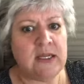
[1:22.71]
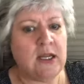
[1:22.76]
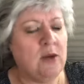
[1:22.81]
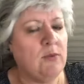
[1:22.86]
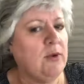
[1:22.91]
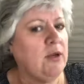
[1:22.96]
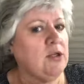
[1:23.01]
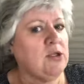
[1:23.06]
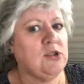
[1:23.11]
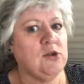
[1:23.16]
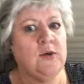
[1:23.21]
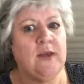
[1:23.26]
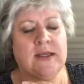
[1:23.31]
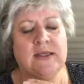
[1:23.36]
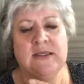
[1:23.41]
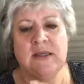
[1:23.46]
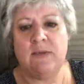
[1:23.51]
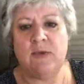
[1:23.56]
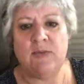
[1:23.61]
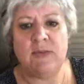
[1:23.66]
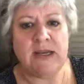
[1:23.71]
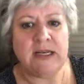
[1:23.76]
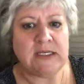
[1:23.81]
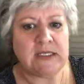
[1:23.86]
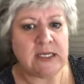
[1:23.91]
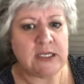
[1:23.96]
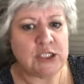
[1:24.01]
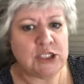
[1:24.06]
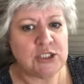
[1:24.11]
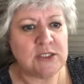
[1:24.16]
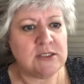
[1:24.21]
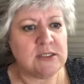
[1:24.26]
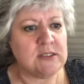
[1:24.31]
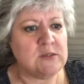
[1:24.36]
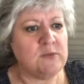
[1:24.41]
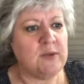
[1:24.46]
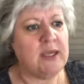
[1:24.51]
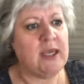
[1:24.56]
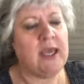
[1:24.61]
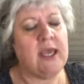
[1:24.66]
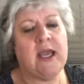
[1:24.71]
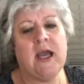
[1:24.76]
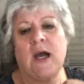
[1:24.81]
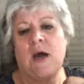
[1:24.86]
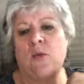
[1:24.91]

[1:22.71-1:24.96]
I want to do X number of meditations this week.